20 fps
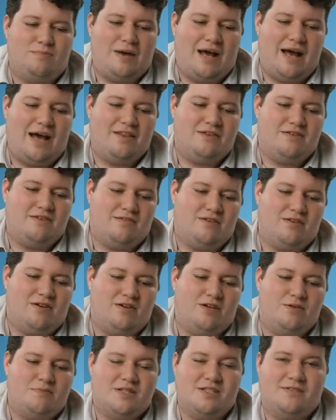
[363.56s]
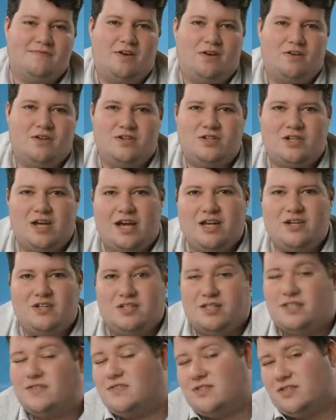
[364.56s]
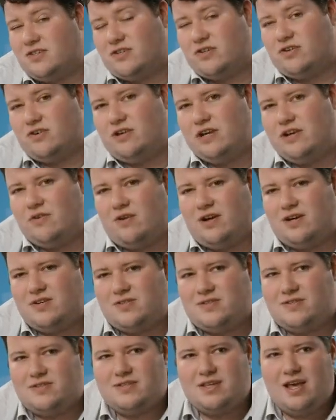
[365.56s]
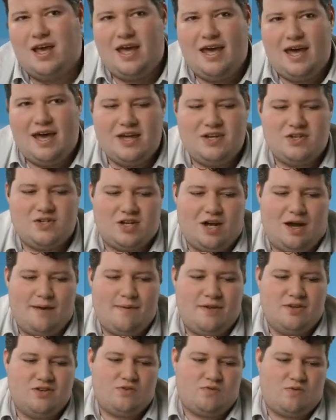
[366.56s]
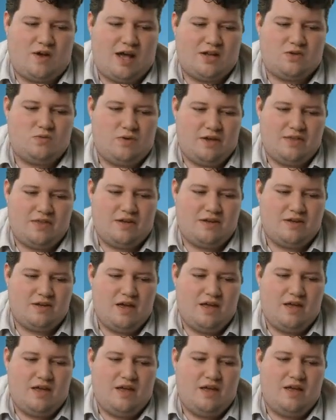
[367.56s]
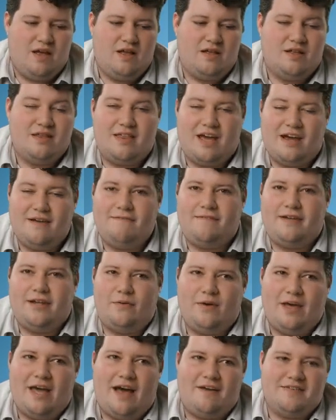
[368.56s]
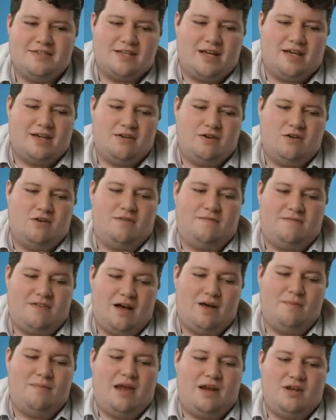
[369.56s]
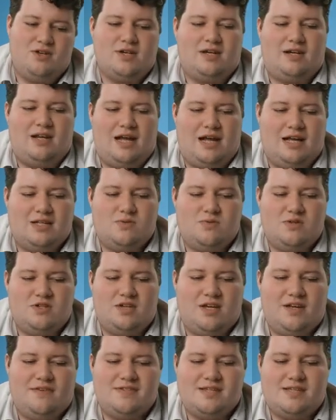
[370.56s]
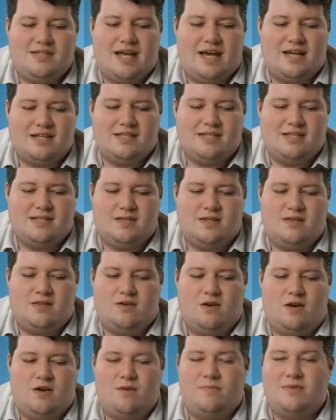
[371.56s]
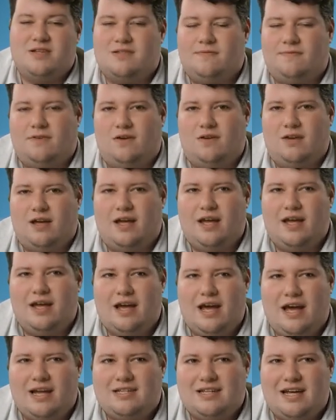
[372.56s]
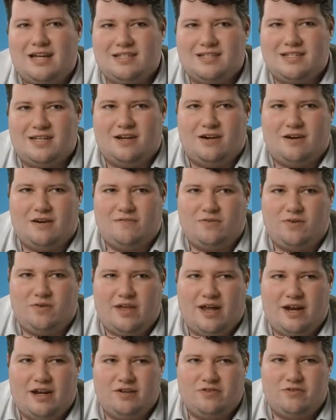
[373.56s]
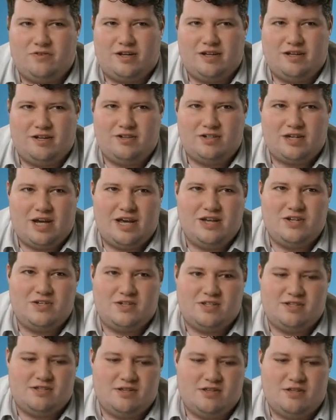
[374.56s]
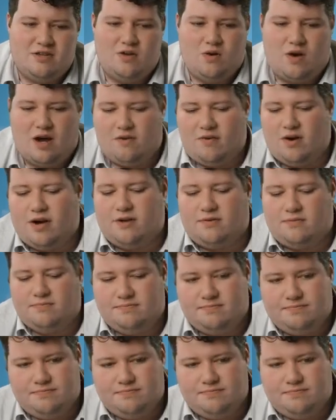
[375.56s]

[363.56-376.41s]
path to the Documents folder changes for security reasons each time you interact with it. Thankfully, we have something called a File Manager class, which gives us access to the Documents folder and takes care of all that intricate changes to the URL.